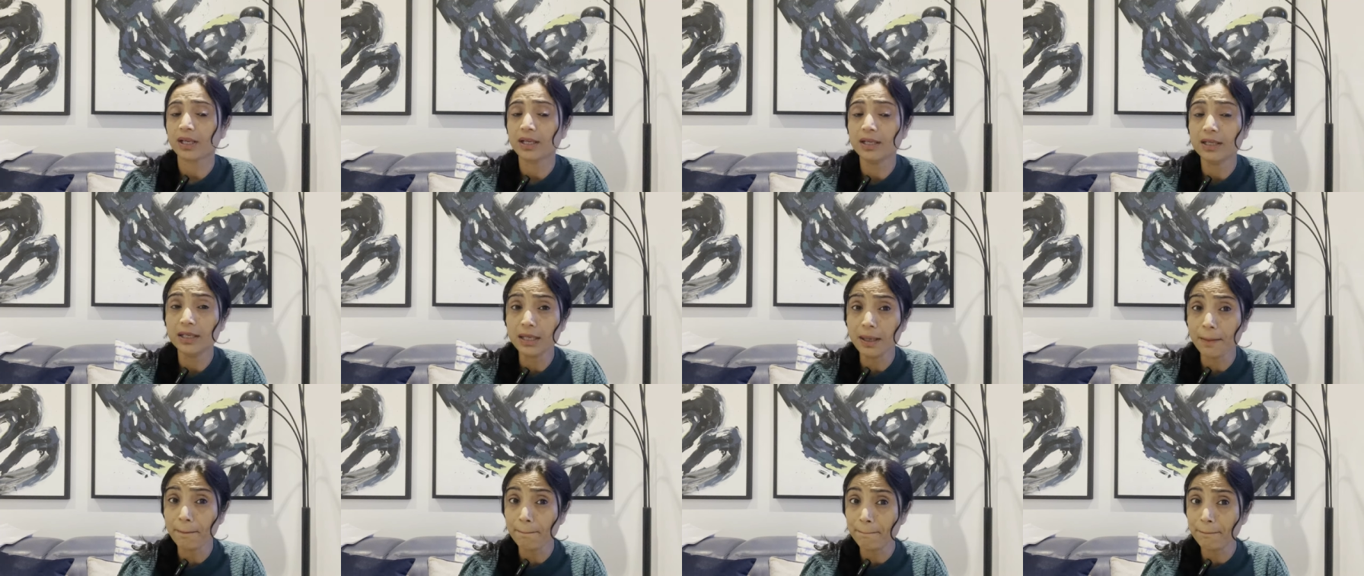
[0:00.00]

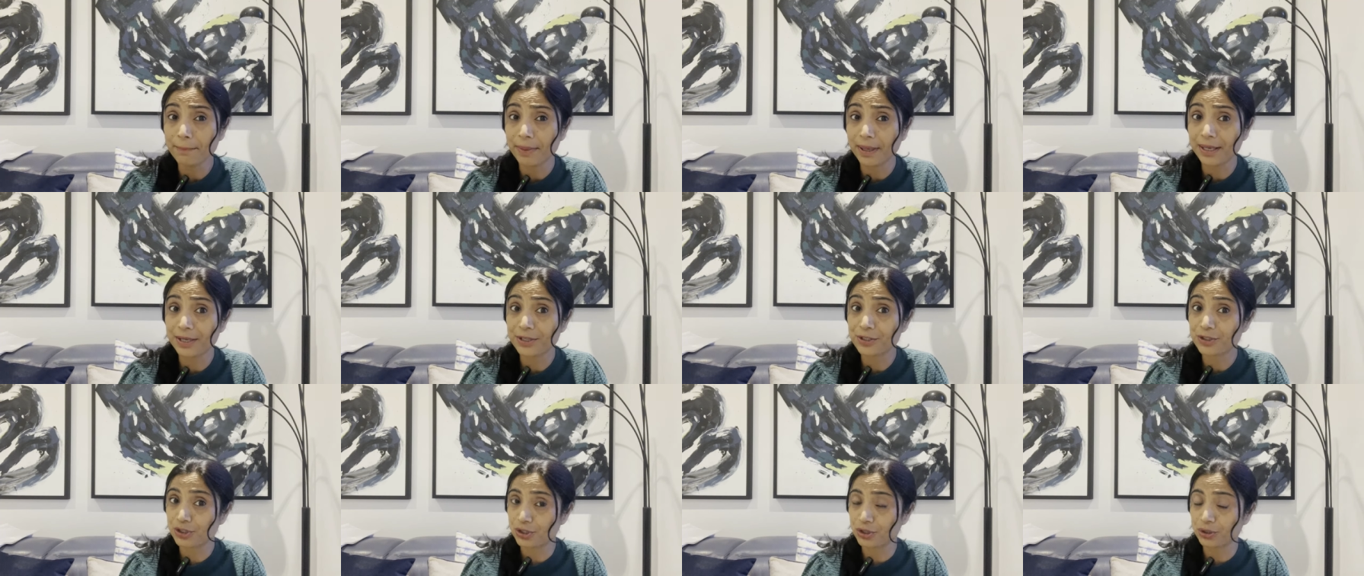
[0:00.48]
number
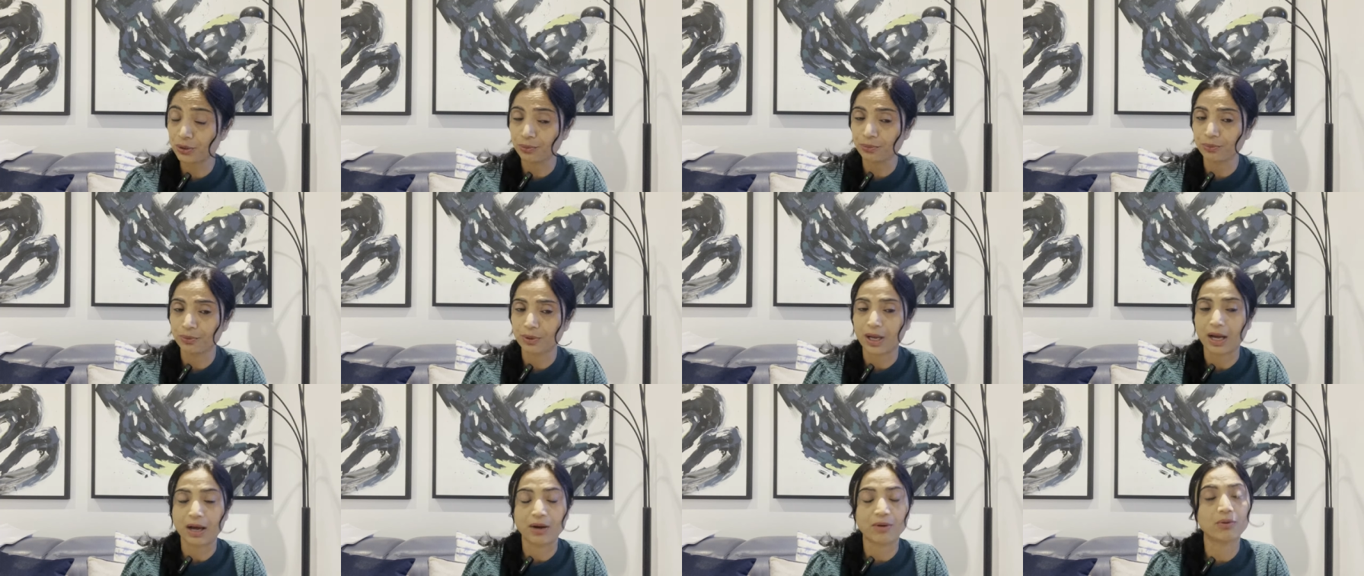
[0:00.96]
two
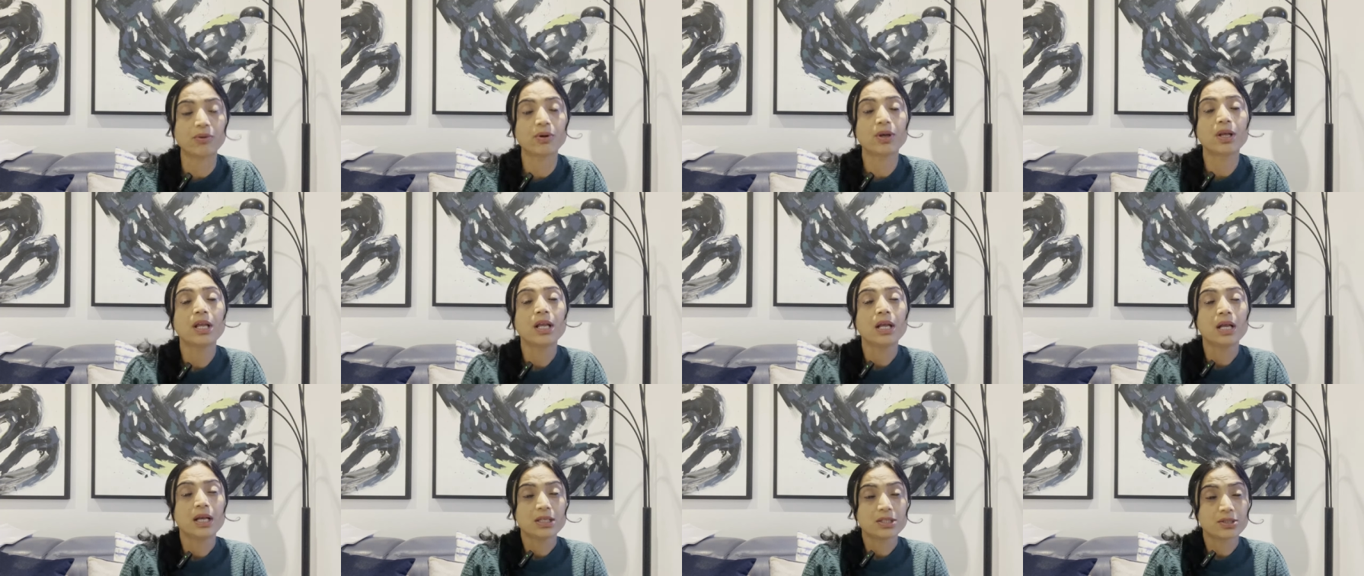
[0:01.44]
now
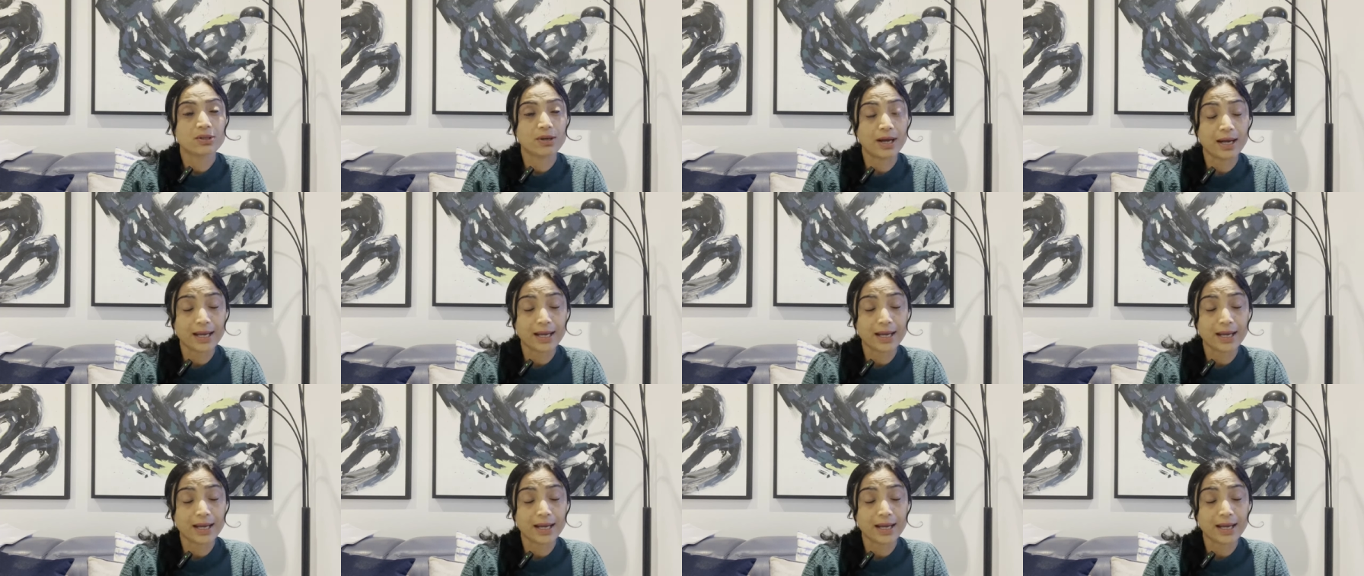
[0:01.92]
so